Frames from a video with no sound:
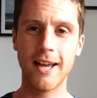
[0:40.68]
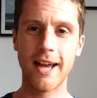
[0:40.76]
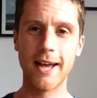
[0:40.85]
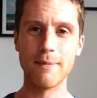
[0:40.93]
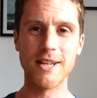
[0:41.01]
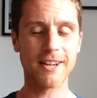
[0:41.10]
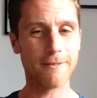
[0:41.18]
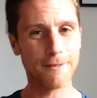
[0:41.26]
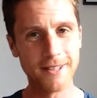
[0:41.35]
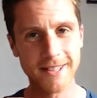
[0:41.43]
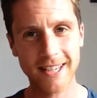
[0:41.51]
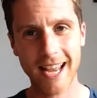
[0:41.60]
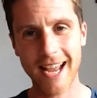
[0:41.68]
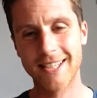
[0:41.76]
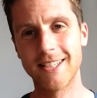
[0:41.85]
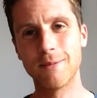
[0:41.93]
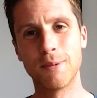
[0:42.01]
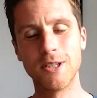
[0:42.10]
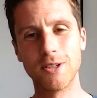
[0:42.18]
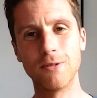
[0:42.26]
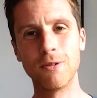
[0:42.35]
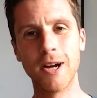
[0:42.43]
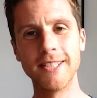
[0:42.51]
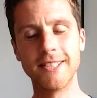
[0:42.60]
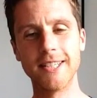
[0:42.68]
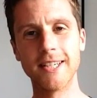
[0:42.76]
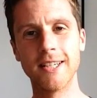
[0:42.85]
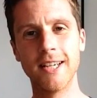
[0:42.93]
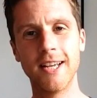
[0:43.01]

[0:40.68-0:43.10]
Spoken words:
It's a fantastic piece of writing.